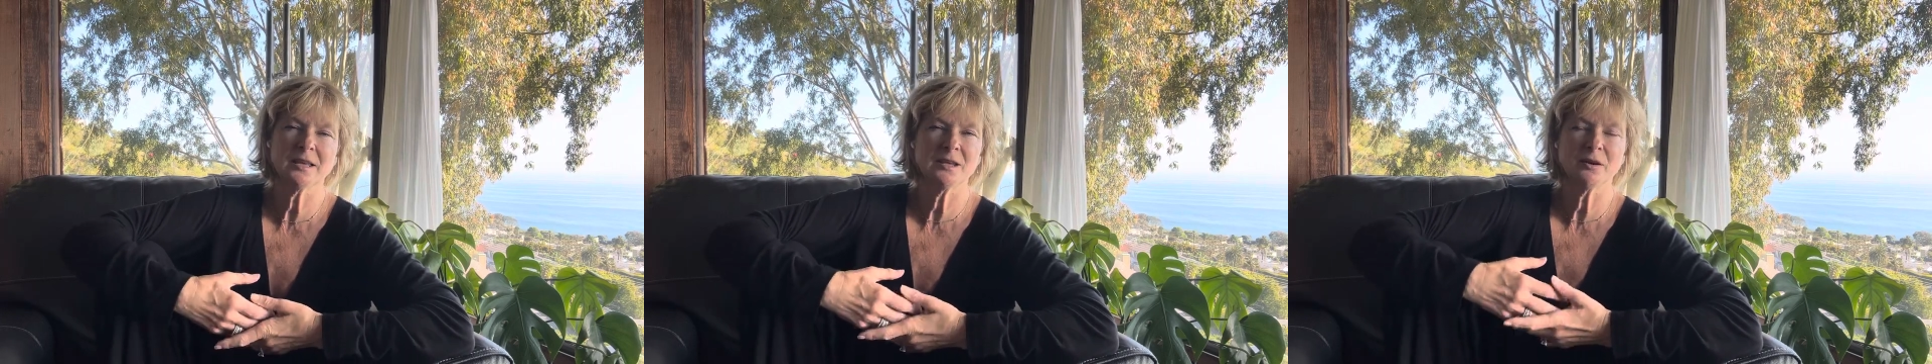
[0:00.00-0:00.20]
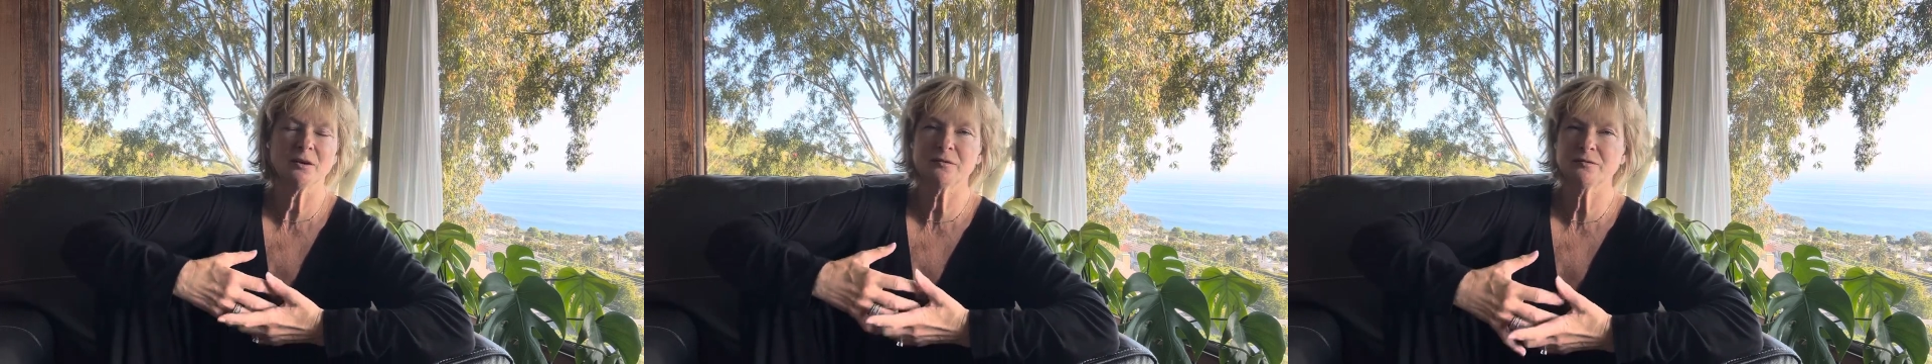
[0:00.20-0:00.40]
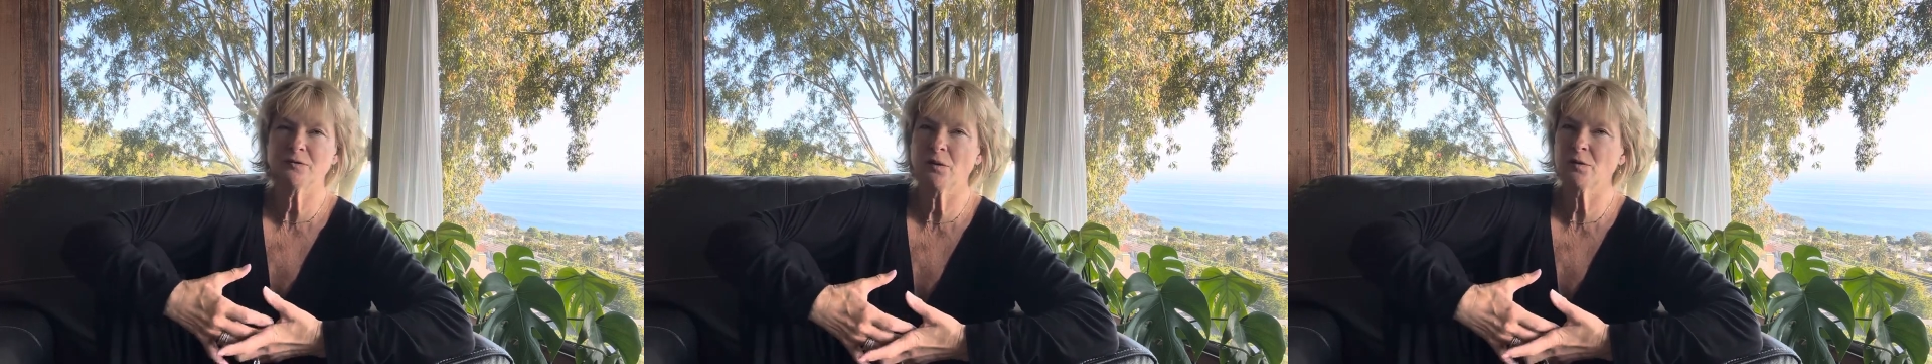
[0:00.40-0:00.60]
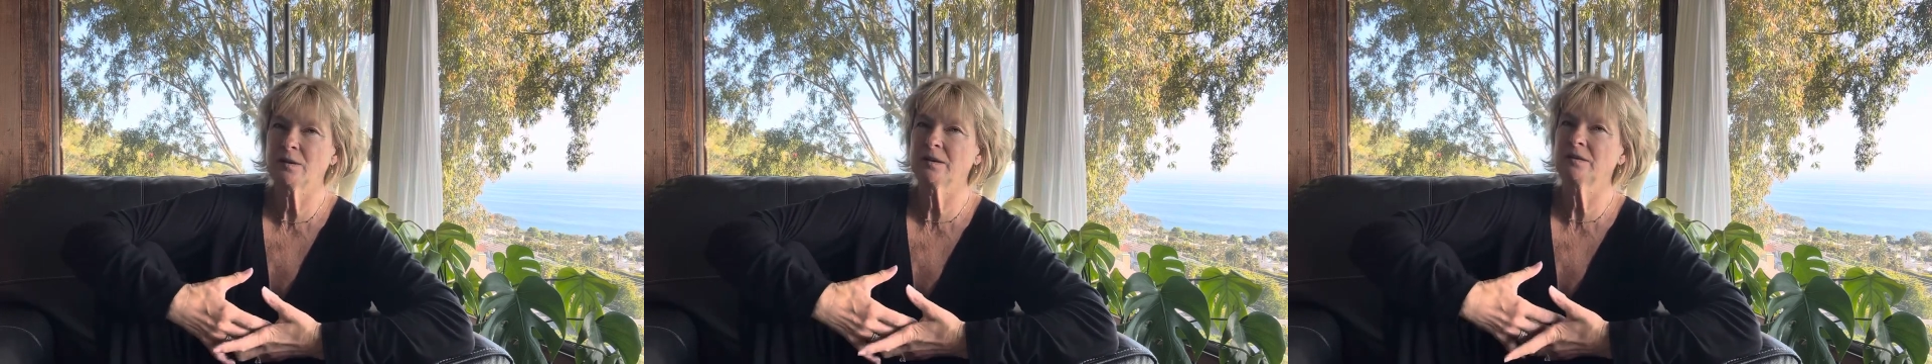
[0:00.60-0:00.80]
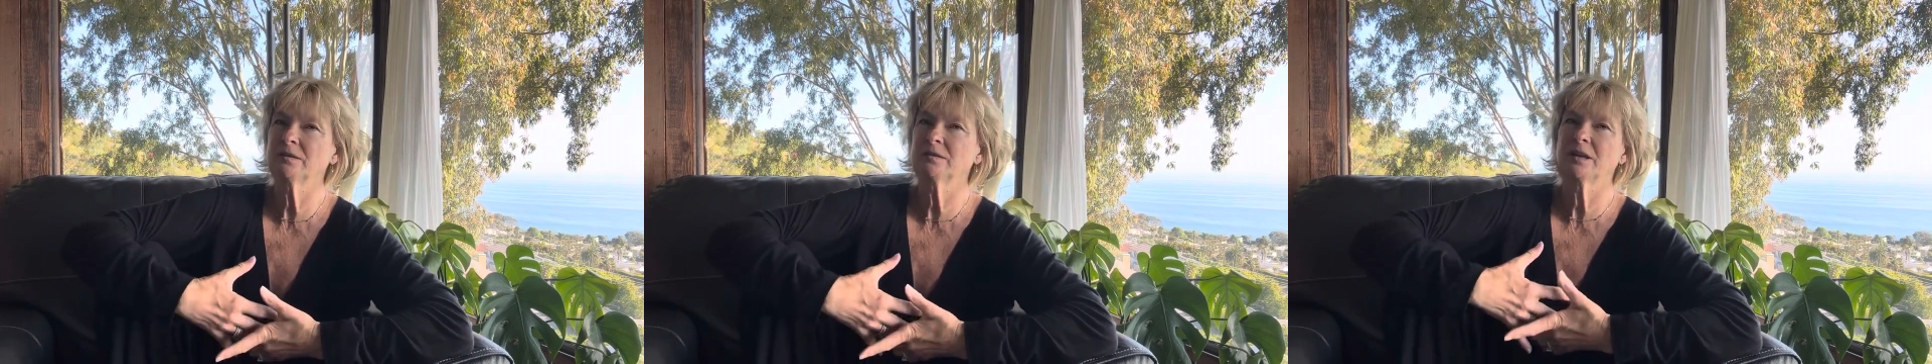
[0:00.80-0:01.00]
and our
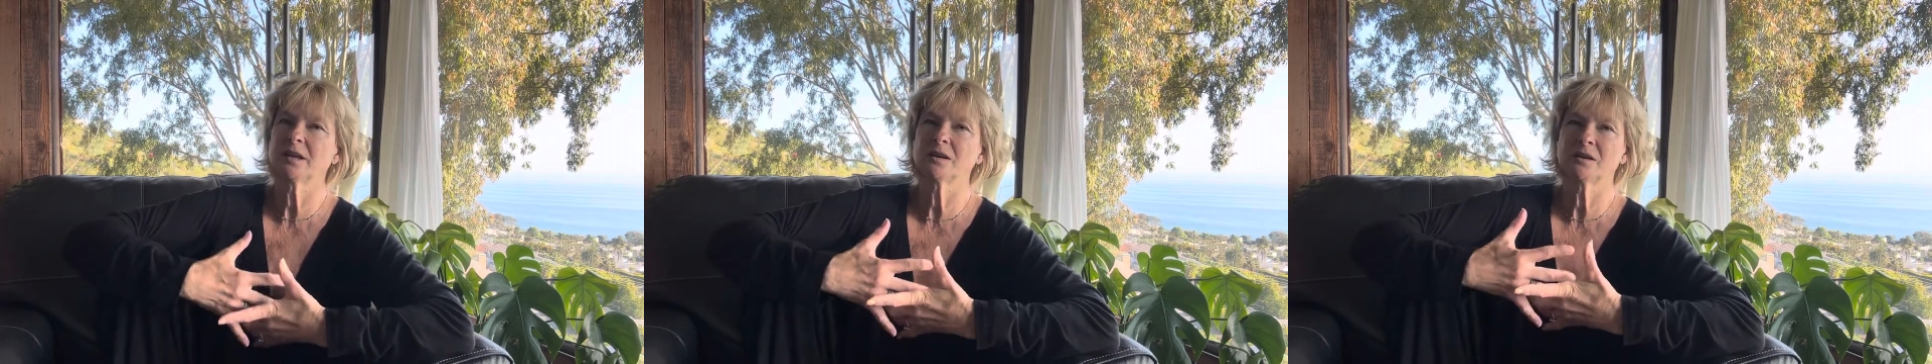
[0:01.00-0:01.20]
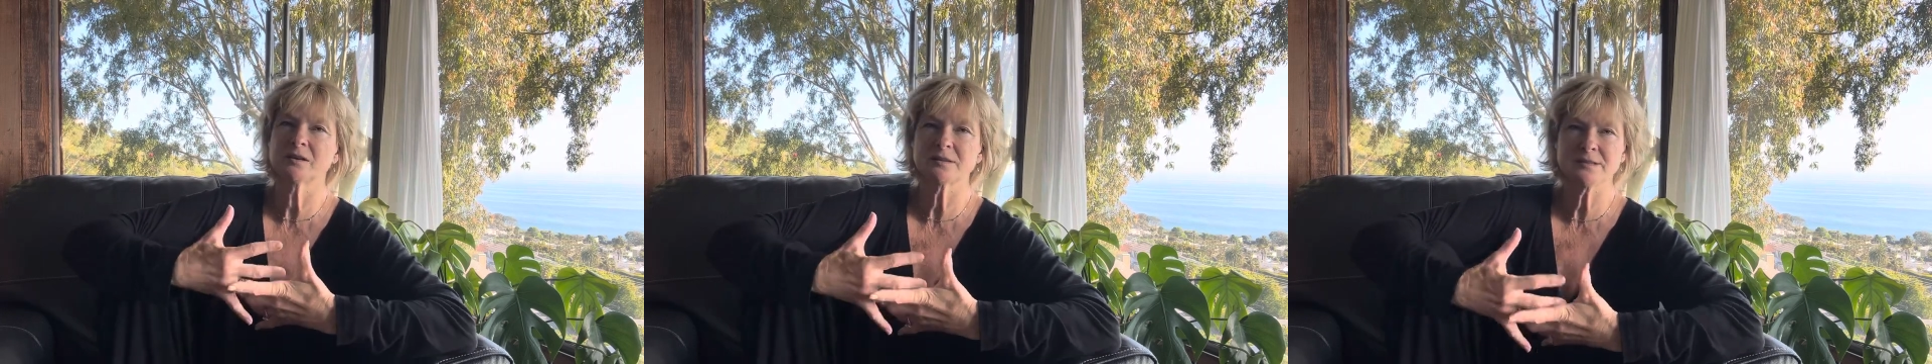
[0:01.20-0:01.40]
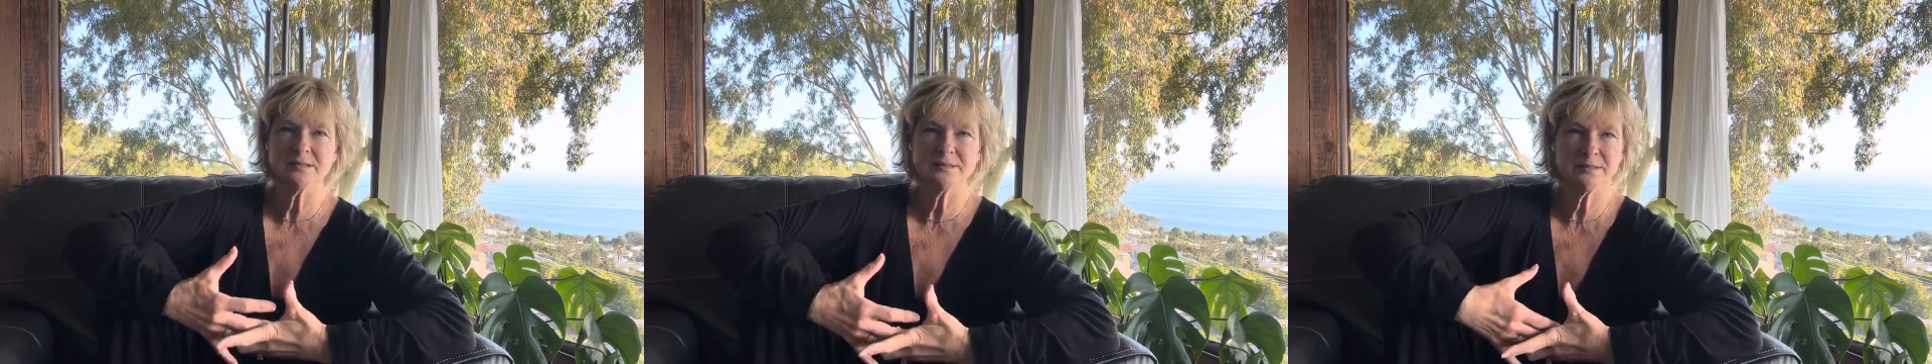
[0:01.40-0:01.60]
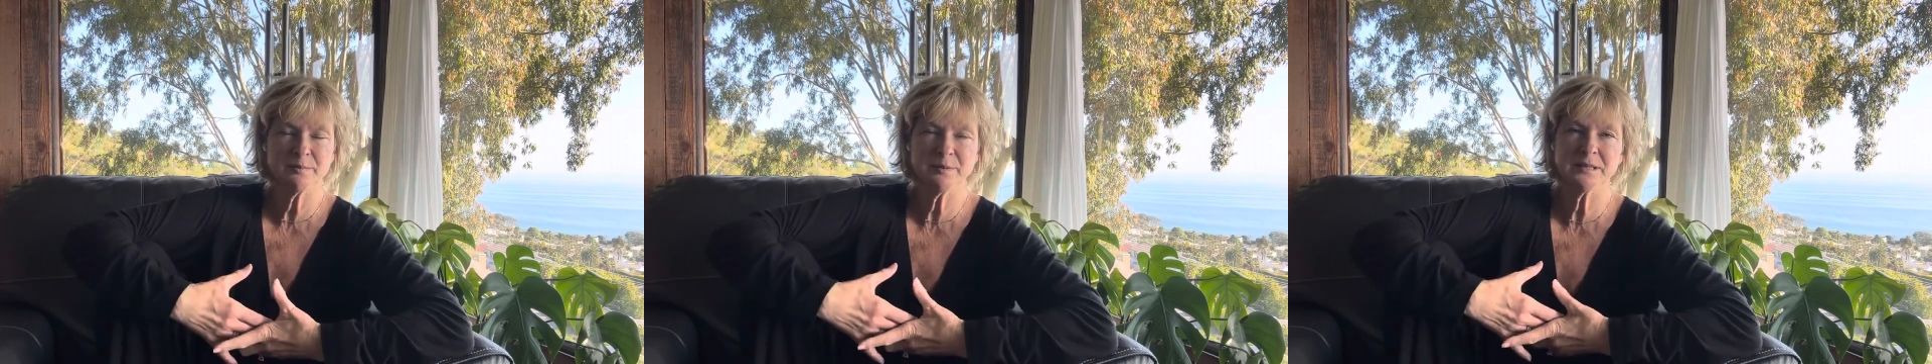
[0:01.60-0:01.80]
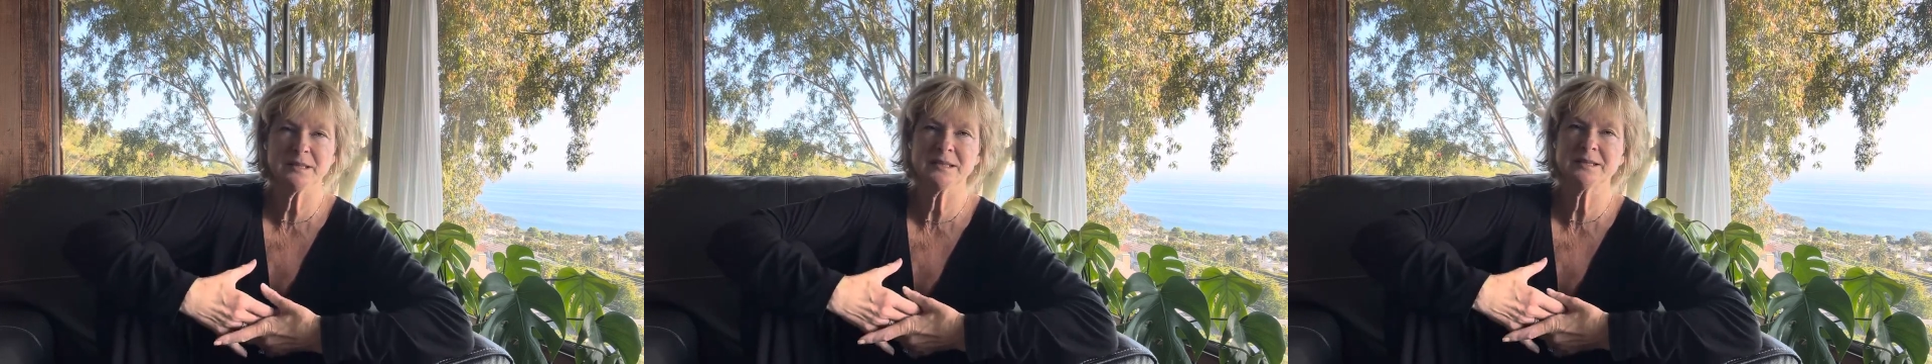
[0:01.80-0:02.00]
focus and our
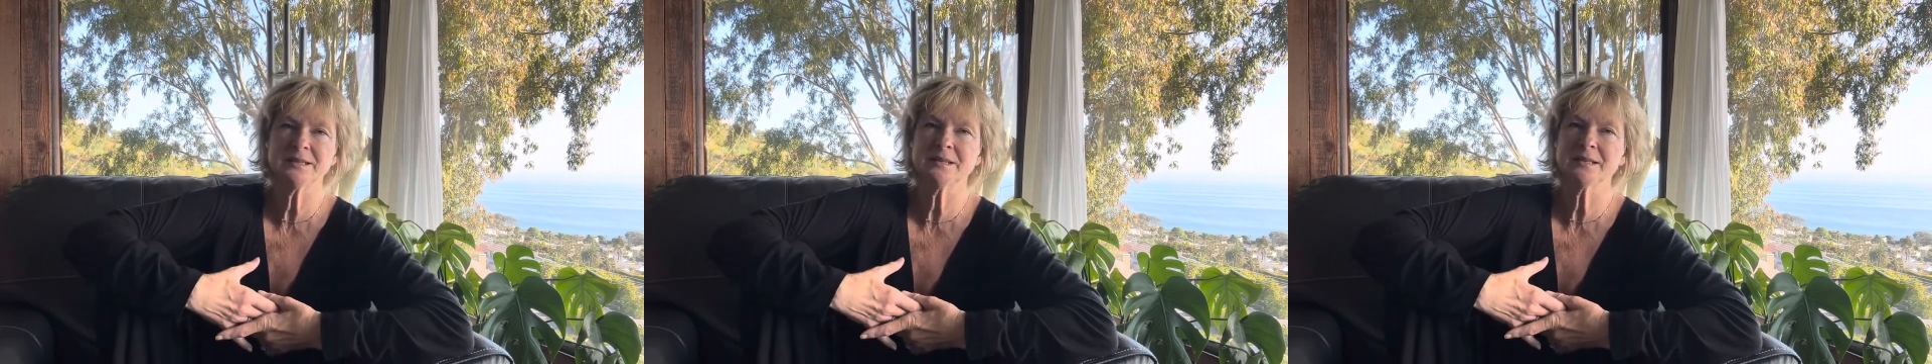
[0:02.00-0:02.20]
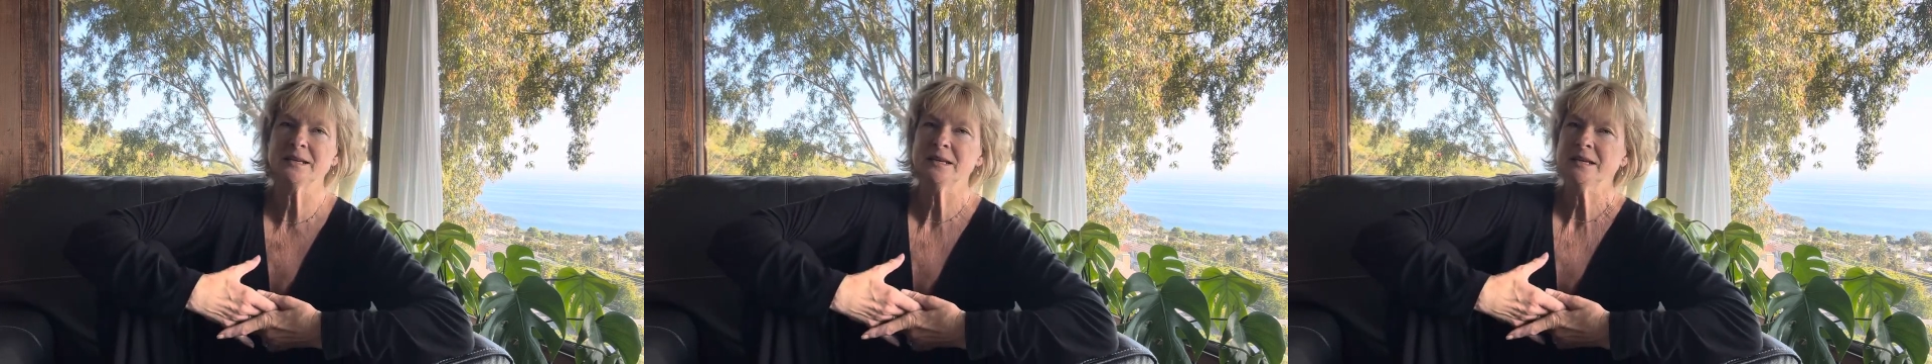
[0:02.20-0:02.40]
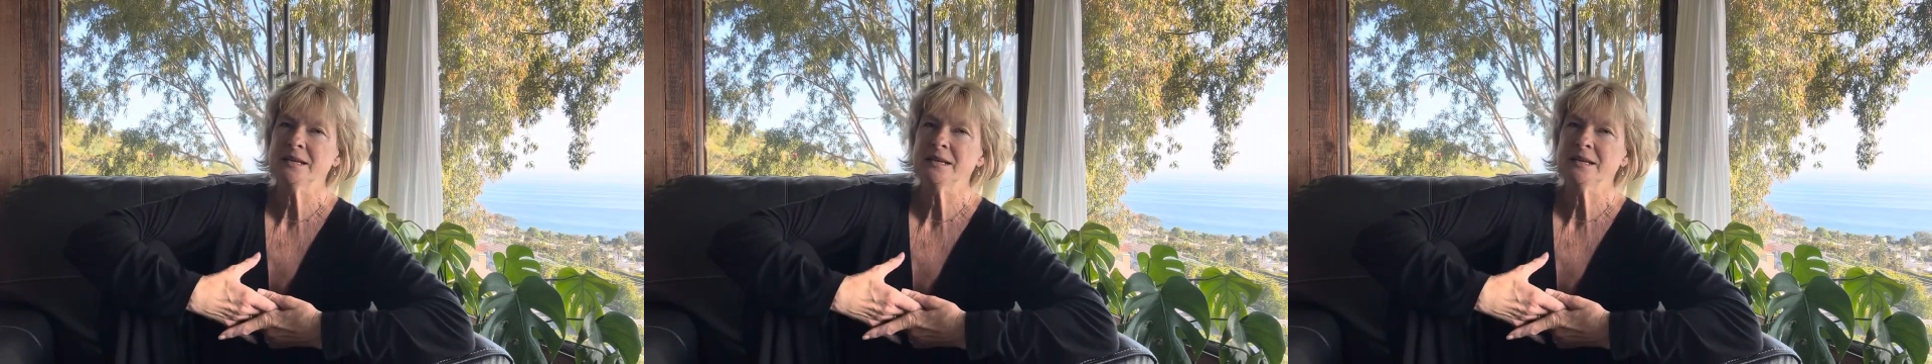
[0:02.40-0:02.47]
discipline